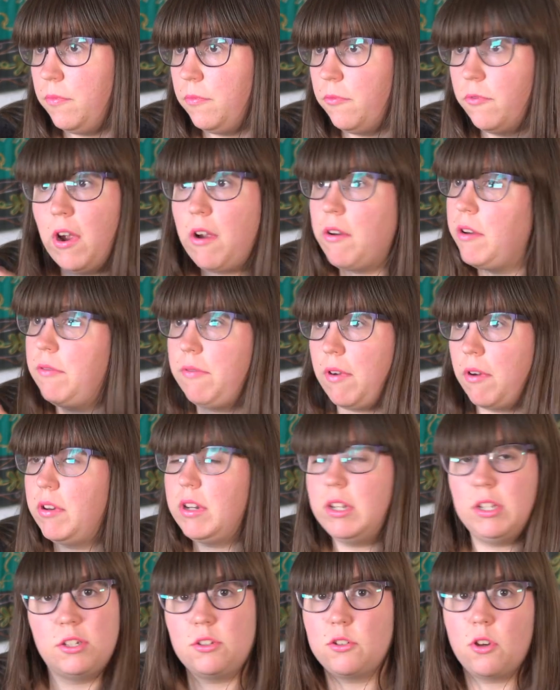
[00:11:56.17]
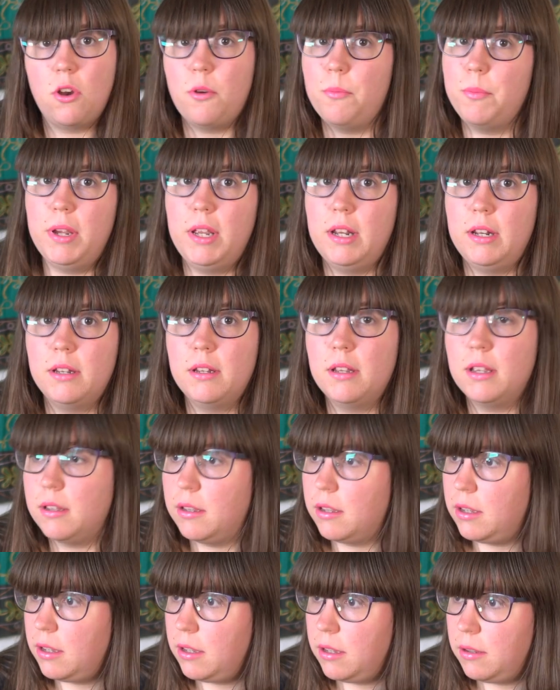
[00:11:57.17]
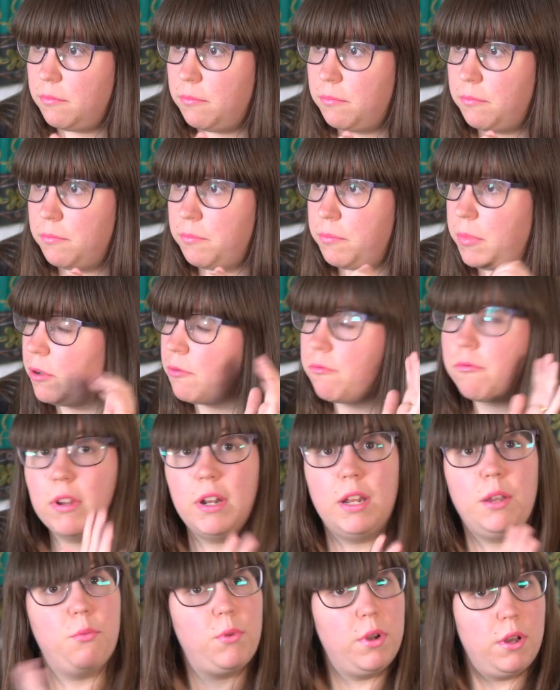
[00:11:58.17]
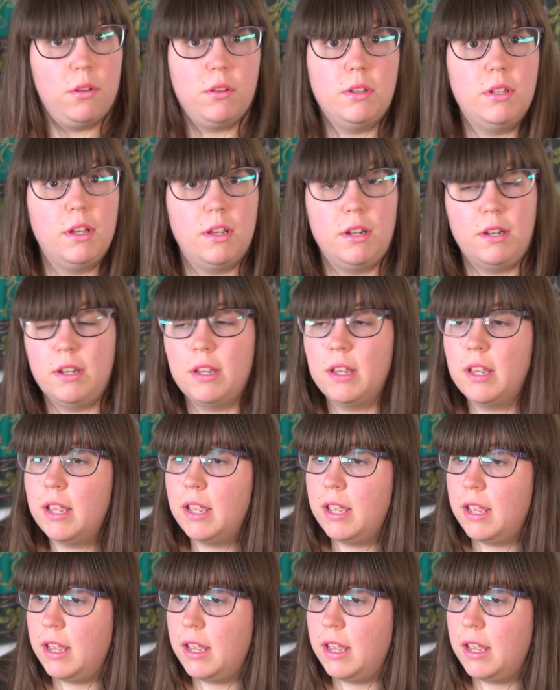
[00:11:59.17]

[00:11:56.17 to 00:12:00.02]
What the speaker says: very, very disturbing, but really well done.